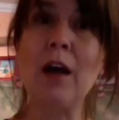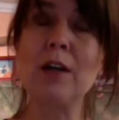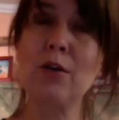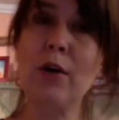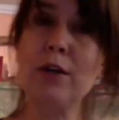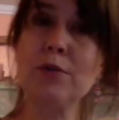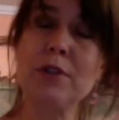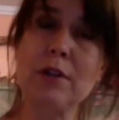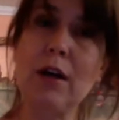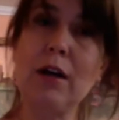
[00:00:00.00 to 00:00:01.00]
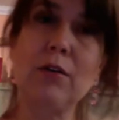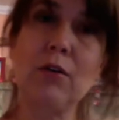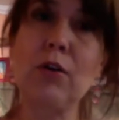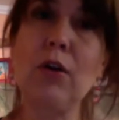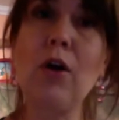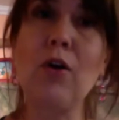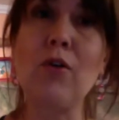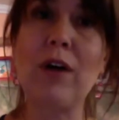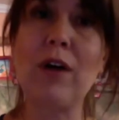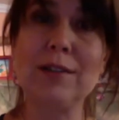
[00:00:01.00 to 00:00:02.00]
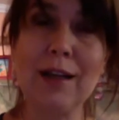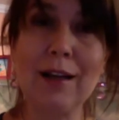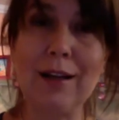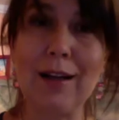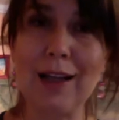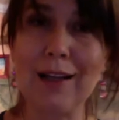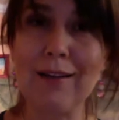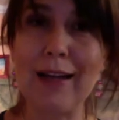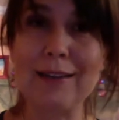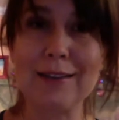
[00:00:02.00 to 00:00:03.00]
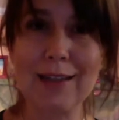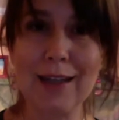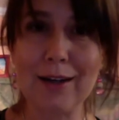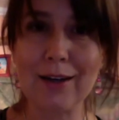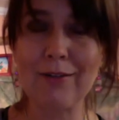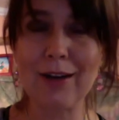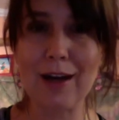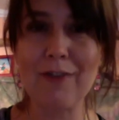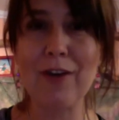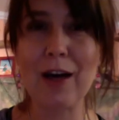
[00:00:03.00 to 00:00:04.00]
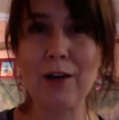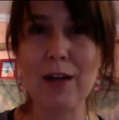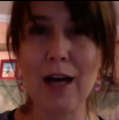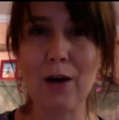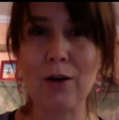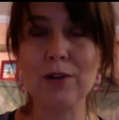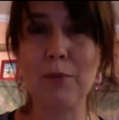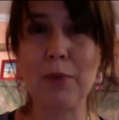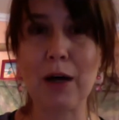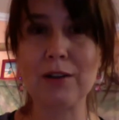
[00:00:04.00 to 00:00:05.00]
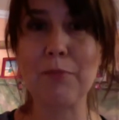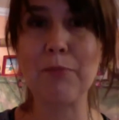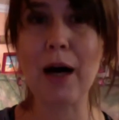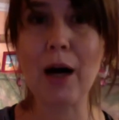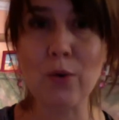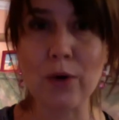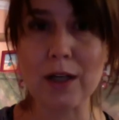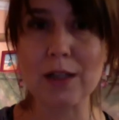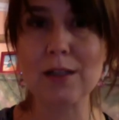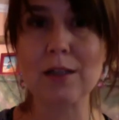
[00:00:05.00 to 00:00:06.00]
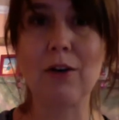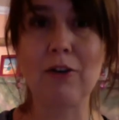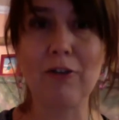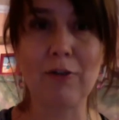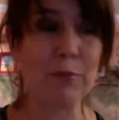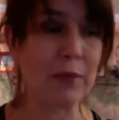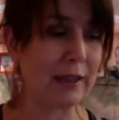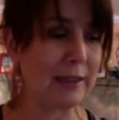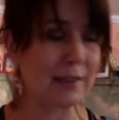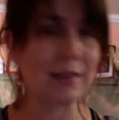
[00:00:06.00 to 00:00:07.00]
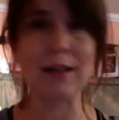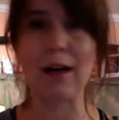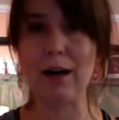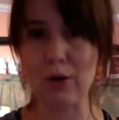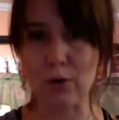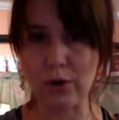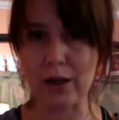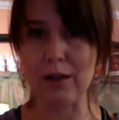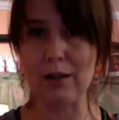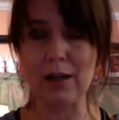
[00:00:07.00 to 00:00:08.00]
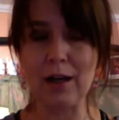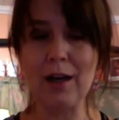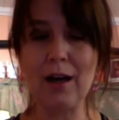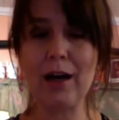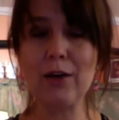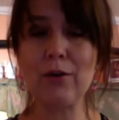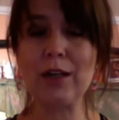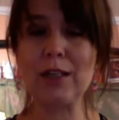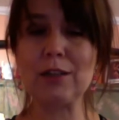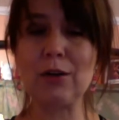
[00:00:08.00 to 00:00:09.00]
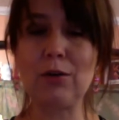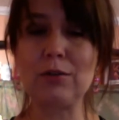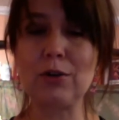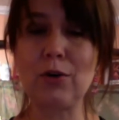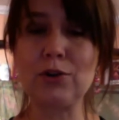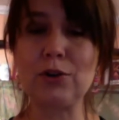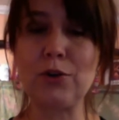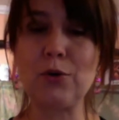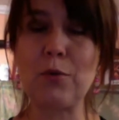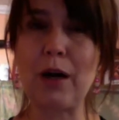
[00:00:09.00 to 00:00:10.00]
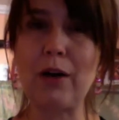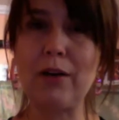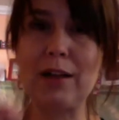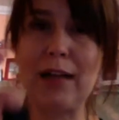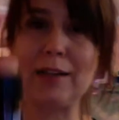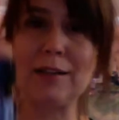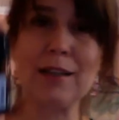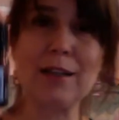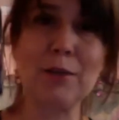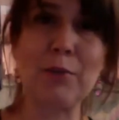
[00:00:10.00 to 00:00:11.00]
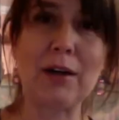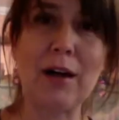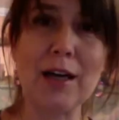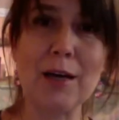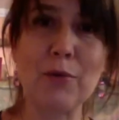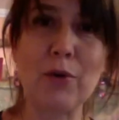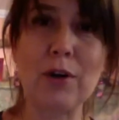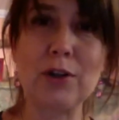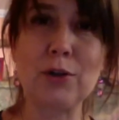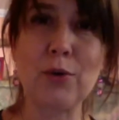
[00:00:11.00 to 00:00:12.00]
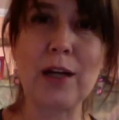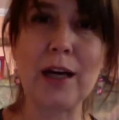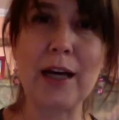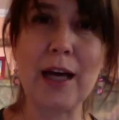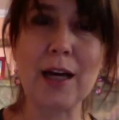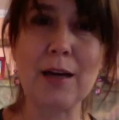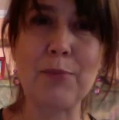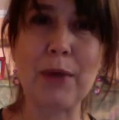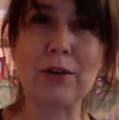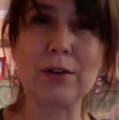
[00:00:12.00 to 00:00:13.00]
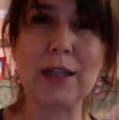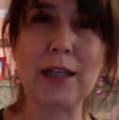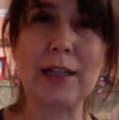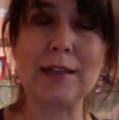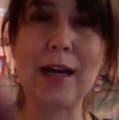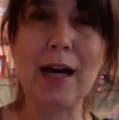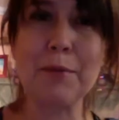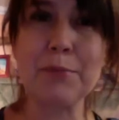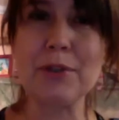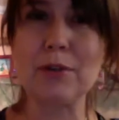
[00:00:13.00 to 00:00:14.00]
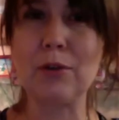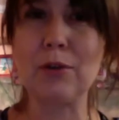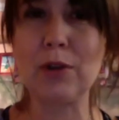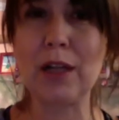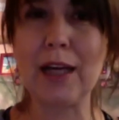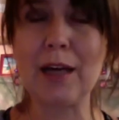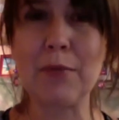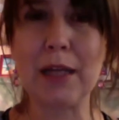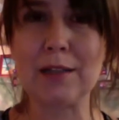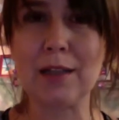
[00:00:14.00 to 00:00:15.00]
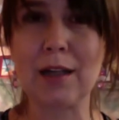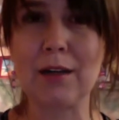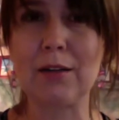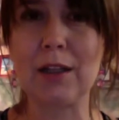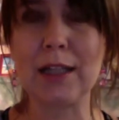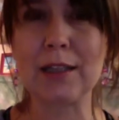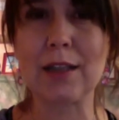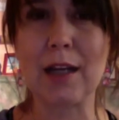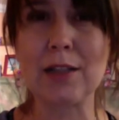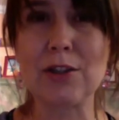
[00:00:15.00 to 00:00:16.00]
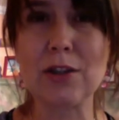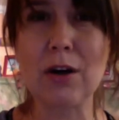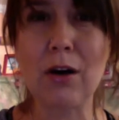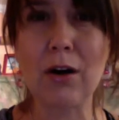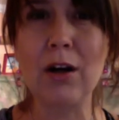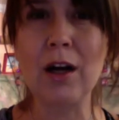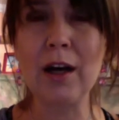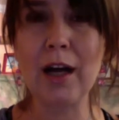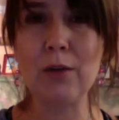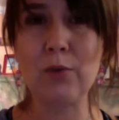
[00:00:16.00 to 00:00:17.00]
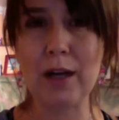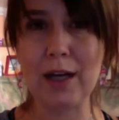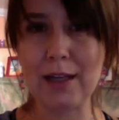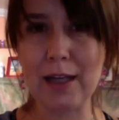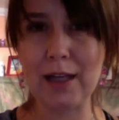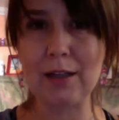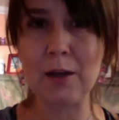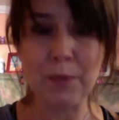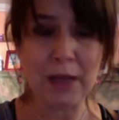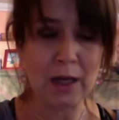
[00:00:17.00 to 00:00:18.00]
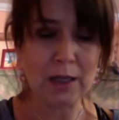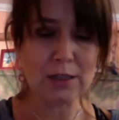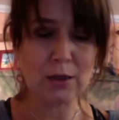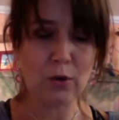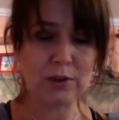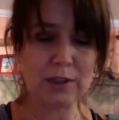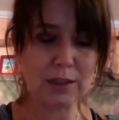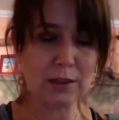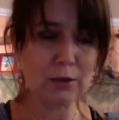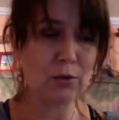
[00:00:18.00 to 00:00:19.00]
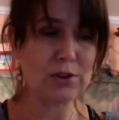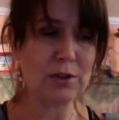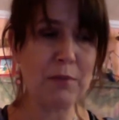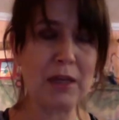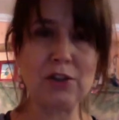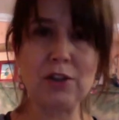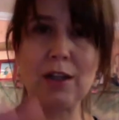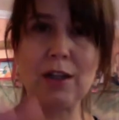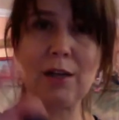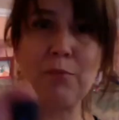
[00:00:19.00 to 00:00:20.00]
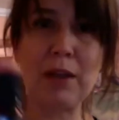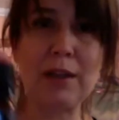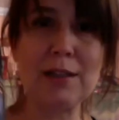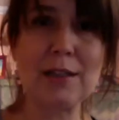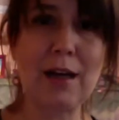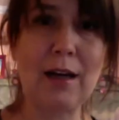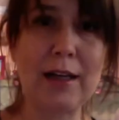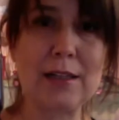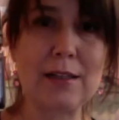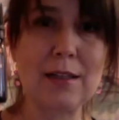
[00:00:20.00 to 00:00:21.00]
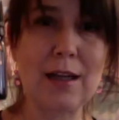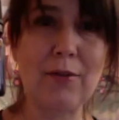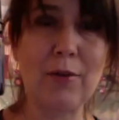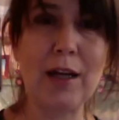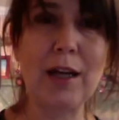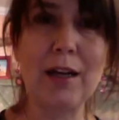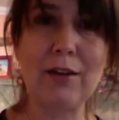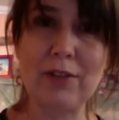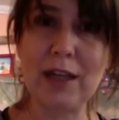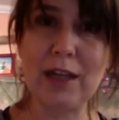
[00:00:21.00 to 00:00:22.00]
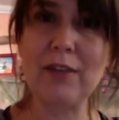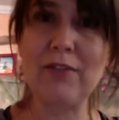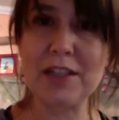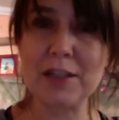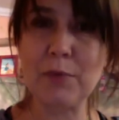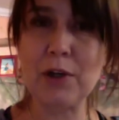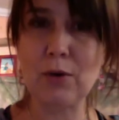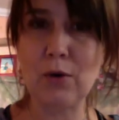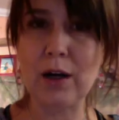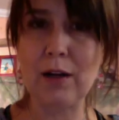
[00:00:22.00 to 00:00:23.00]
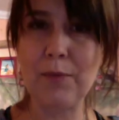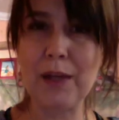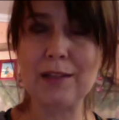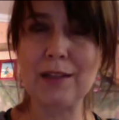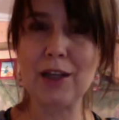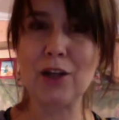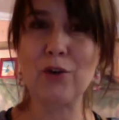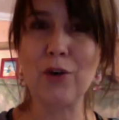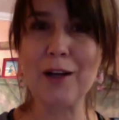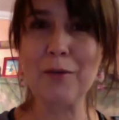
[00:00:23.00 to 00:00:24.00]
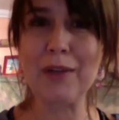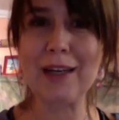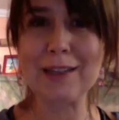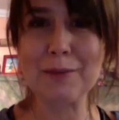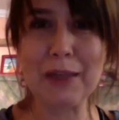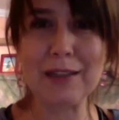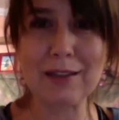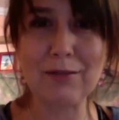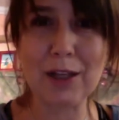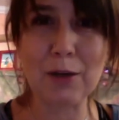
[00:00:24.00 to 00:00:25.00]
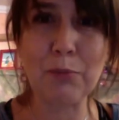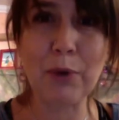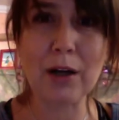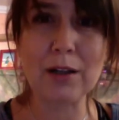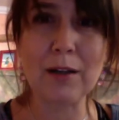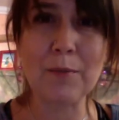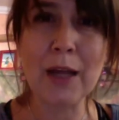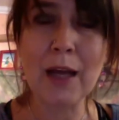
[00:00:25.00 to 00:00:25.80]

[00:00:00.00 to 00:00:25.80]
I used clove until last year, when I found out about the powers of Melissa oil. I already talked to you about it last year, but I am going to do it again because it is absolutely amazing, the things that I saw and what I did. So just to also mention that Melissa is an investment oil. It's an incredibly expensive little bottle.